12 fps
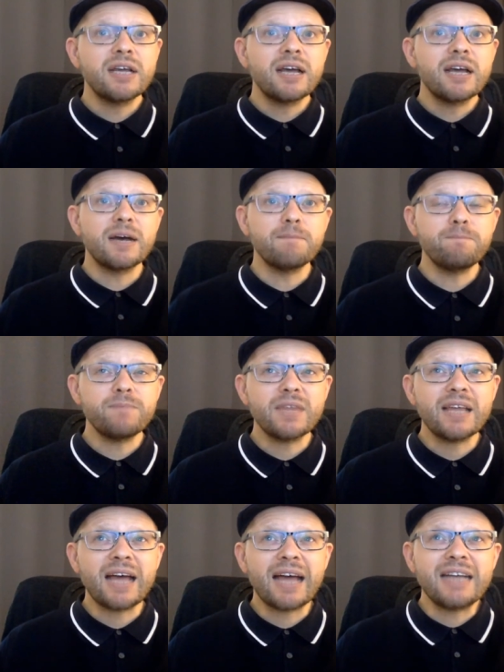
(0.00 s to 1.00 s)

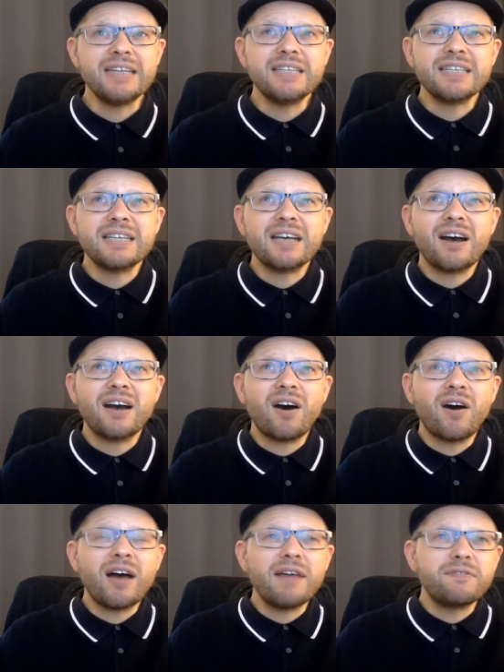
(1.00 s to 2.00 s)
And
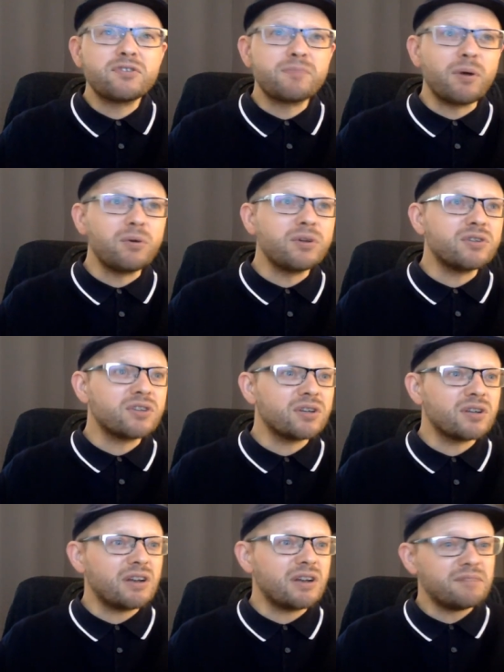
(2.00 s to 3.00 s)
I've spoken
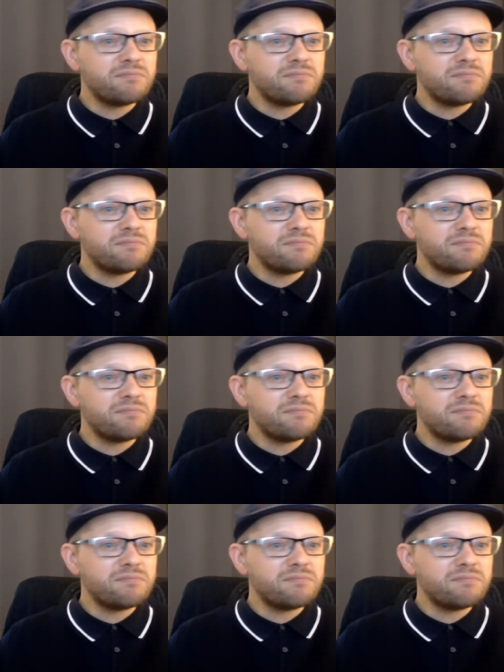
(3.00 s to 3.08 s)
to